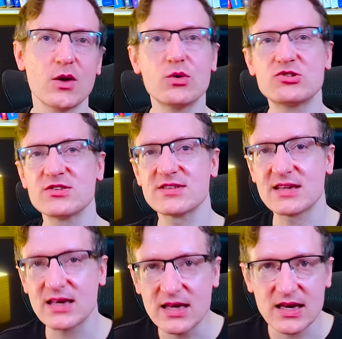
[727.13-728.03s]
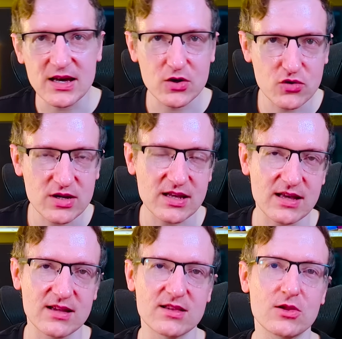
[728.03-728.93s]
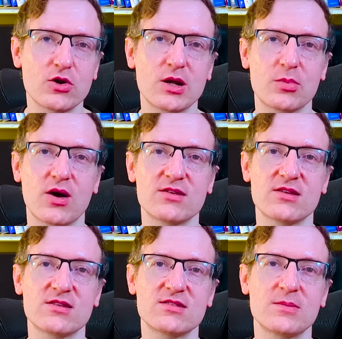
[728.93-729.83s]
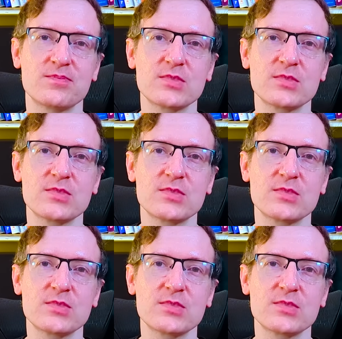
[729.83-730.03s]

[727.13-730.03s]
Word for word: which is a key ingredient in the learning process.